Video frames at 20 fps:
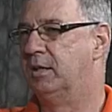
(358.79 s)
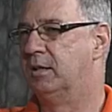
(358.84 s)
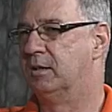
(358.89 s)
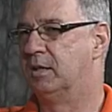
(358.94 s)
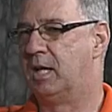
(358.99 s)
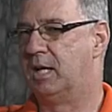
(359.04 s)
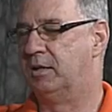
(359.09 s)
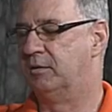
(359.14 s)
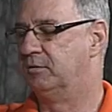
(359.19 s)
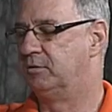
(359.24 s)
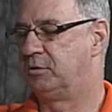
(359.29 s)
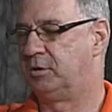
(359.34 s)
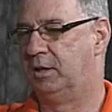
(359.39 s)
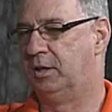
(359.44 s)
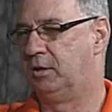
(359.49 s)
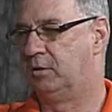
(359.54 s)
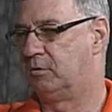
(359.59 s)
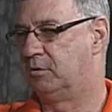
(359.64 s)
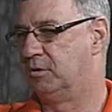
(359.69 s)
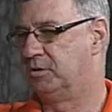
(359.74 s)
I did a lot of
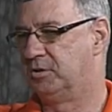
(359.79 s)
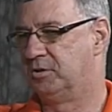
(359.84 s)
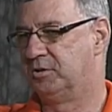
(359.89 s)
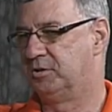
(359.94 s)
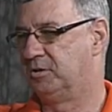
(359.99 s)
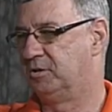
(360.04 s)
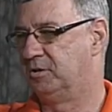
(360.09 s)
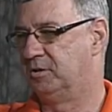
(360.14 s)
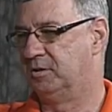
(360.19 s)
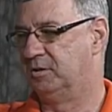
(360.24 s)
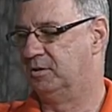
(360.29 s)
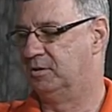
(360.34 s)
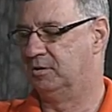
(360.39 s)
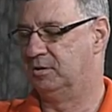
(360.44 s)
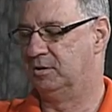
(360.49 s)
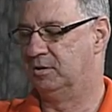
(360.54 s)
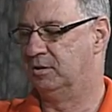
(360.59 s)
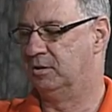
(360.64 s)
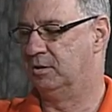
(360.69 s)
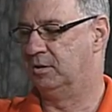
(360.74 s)
training courses in,
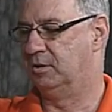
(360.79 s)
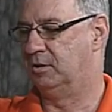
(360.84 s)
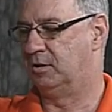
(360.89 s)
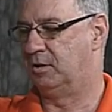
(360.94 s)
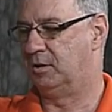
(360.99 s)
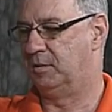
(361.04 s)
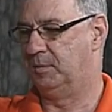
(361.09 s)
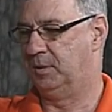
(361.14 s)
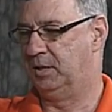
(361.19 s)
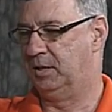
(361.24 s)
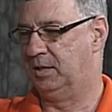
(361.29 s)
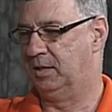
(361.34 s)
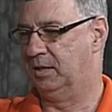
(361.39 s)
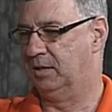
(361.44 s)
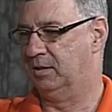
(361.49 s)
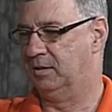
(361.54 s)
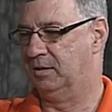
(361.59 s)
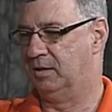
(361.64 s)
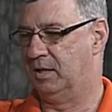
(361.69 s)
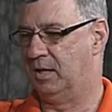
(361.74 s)
in the, in the Army,
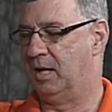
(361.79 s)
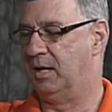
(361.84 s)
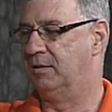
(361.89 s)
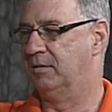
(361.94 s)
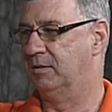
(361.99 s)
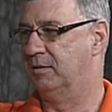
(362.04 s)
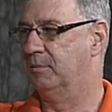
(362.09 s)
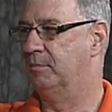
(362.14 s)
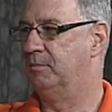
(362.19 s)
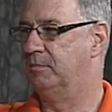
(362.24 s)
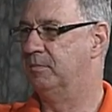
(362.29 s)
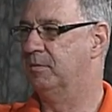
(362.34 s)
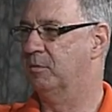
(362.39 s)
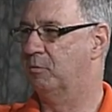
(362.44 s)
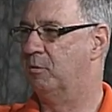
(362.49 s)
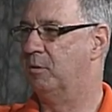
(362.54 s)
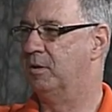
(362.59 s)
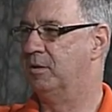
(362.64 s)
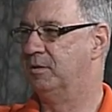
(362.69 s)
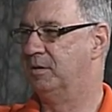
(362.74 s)
and I the, the,
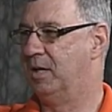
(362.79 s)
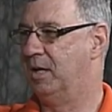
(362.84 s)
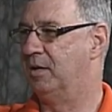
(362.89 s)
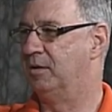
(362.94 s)
one